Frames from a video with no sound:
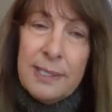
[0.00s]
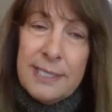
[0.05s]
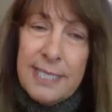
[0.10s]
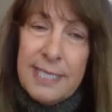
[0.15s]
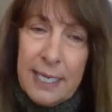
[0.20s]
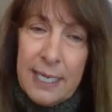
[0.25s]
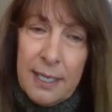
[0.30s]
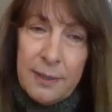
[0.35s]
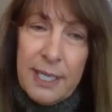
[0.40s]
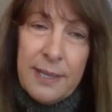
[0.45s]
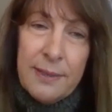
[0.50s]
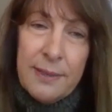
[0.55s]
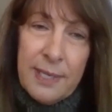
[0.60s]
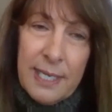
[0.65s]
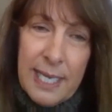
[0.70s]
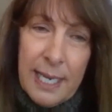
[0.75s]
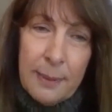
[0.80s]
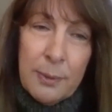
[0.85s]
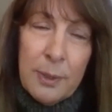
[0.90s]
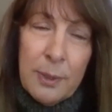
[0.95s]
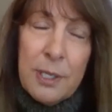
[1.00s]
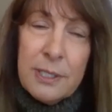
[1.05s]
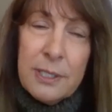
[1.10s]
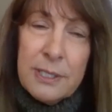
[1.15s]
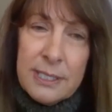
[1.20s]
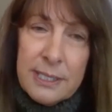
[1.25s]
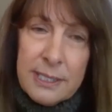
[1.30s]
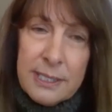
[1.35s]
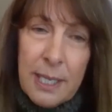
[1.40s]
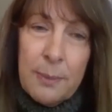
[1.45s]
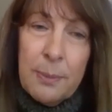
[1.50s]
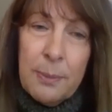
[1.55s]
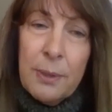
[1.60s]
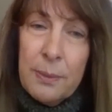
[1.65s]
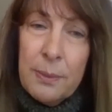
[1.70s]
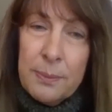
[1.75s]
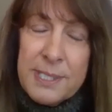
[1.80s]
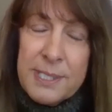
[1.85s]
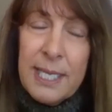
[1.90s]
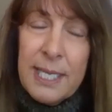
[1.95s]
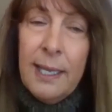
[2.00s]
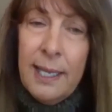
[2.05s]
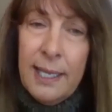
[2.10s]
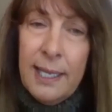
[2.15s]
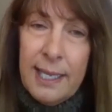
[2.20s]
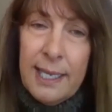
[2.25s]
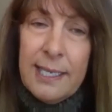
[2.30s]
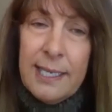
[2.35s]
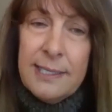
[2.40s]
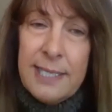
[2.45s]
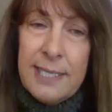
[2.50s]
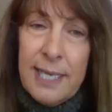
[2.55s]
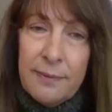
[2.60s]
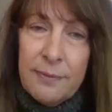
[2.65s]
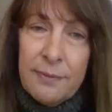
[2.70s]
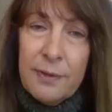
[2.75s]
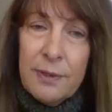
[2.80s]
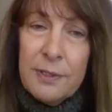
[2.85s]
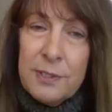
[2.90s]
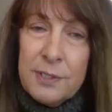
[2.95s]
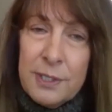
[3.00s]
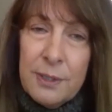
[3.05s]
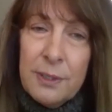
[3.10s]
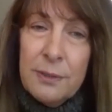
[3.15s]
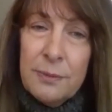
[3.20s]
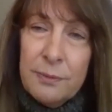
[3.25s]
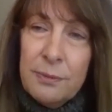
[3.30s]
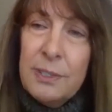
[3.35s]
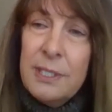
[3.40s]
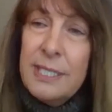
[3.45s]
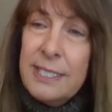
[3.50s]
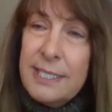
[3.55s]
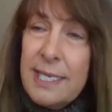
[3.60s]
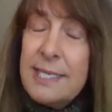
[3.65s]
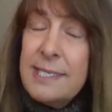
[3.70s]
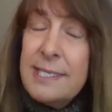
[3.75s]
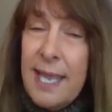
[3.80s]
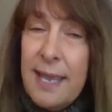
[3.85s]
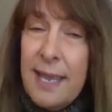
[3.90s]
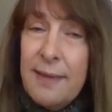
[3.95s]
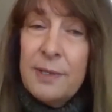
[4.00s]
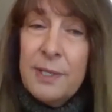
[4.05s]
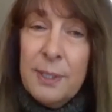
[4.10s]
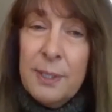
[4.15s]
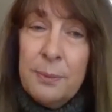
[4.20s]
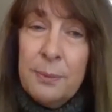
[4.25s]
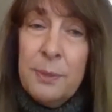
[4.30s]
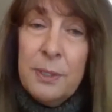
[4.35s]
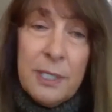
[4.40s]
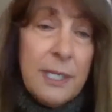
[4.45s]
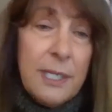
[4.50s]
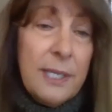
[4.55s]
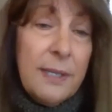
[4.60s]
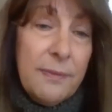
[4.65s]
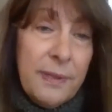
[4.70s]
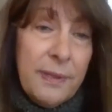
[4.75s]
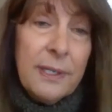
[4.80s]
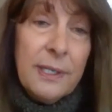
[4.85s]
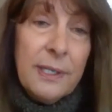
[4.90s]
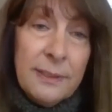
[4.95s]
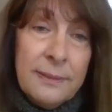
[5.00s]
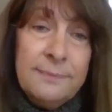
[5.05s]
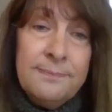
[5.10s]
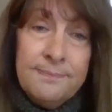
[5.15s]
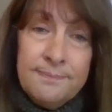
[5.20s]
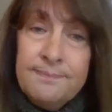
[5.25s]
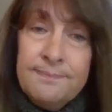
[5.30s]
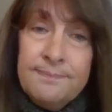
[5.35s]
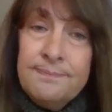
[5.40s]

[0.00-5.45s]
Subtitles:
down in the neighborhoods and suburbs in Denver. So it really does have a community feel.